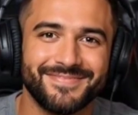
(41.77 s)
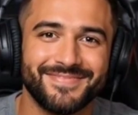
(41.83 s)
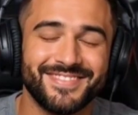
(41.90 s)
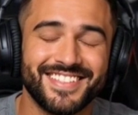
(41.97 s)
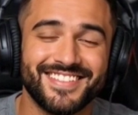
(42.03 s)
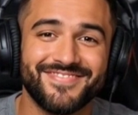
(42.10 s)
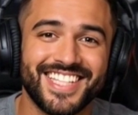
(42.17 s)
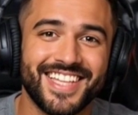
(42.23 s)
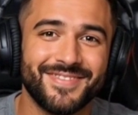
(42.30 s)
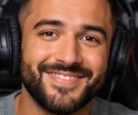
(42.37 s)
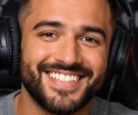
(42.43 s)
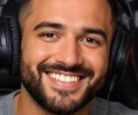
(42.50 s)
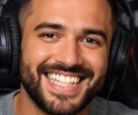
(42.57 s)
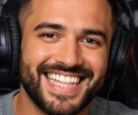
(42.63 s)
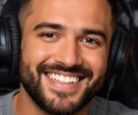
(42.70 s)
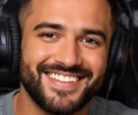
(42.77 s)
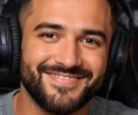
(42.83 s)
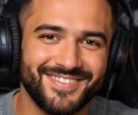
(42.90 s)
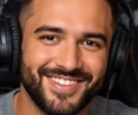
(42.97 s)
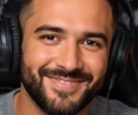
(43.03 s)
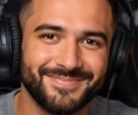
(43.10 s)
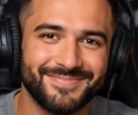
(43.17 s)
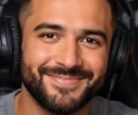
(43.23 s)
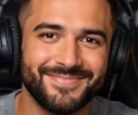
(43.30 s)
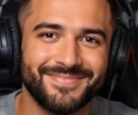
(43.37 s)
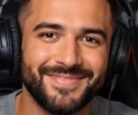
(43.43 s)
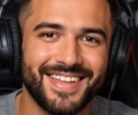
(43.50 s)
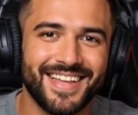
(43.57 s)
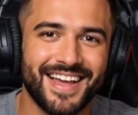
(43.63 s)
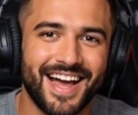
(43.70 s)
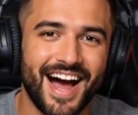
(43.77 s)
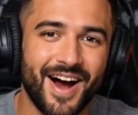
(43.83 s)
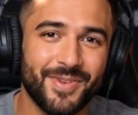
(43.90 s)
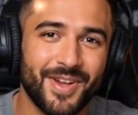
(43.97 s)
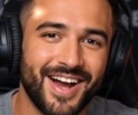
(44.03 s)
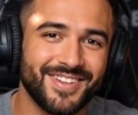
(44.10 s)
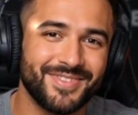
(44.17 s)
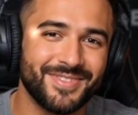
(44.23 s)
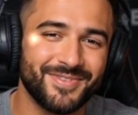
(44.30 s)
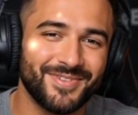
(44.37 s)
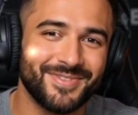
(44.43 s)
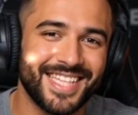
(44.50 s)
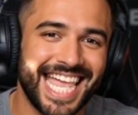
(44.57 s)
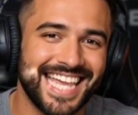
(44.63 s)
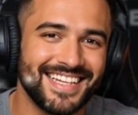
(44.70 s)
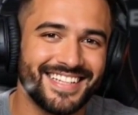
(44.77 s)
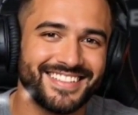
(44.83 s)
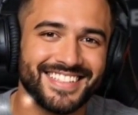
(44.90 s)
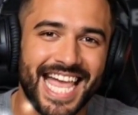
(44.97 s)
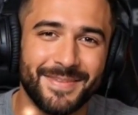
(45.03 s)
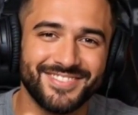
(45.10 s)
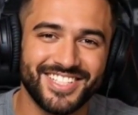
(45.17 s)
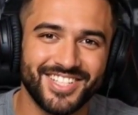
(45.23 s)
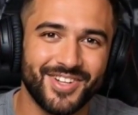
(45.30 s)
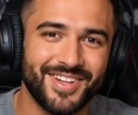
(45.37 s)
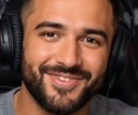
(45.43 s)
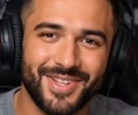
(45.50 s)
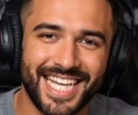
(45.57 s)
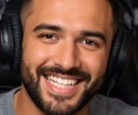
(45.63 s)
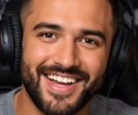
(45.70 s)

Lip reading: this video is exactly for you. I'll walk you through Canada's top secured credit